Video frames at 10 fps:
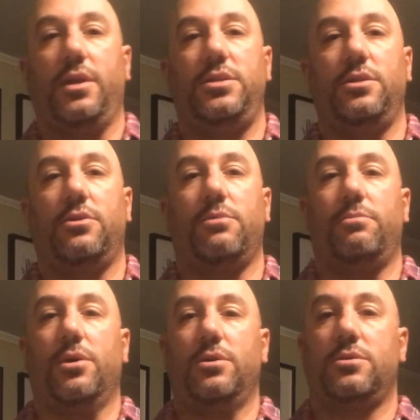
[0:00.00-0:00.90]

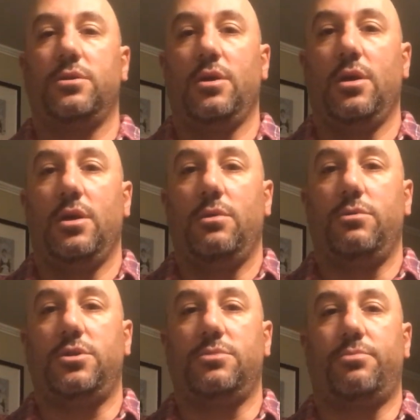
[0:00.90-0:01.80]
$1,900,
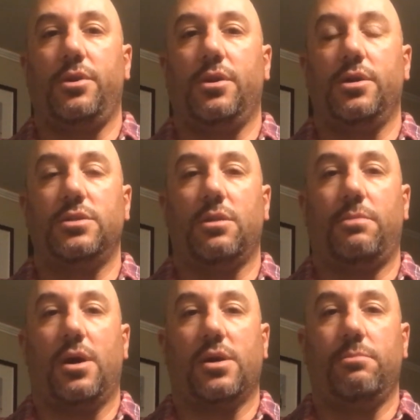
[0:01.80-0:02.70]
which is pretty nice in the
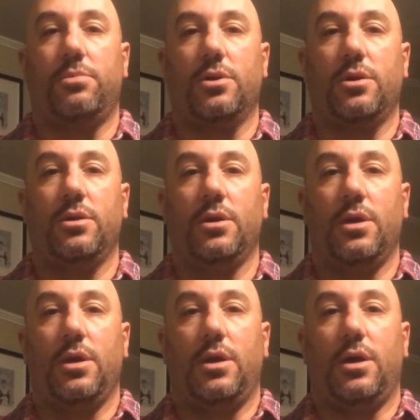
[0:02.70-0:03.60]
pocketbook.
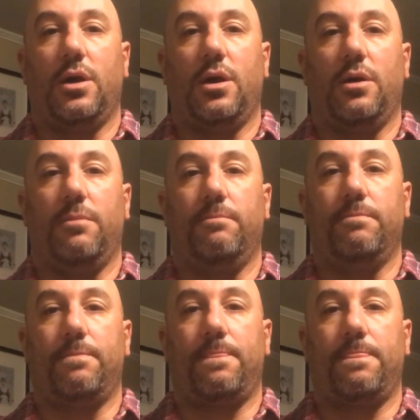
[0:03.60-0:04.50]
Um,